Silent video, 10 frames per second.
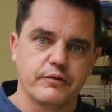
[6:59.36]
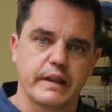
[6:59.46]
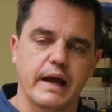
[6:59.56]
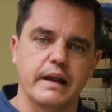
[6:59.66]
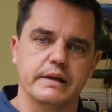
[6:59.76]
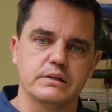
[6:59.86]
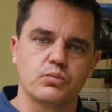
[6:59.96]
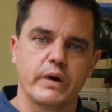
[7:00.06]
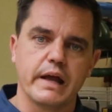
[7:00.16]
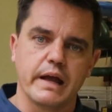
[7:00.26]
for that
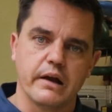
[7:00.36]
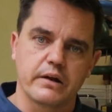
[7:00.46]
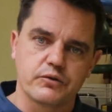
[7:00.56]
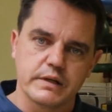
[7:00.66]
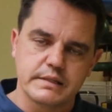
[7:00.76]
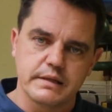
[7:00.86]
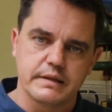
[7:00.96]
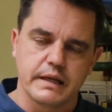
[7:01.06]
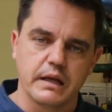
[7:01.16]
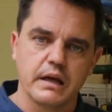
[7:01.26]
is where
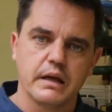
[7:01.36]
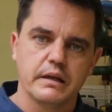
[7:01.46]
electricity